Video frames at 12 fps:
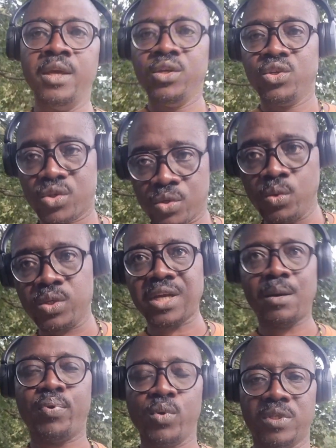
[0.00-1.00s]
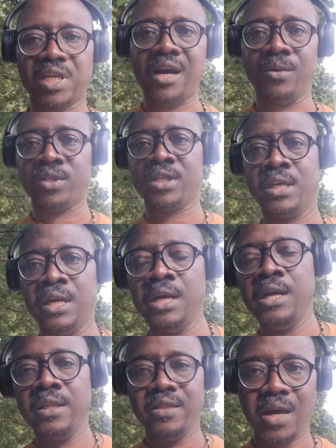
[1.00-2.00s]
schools can put out
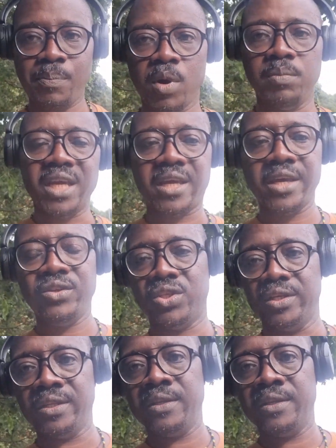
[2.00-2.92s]
that publication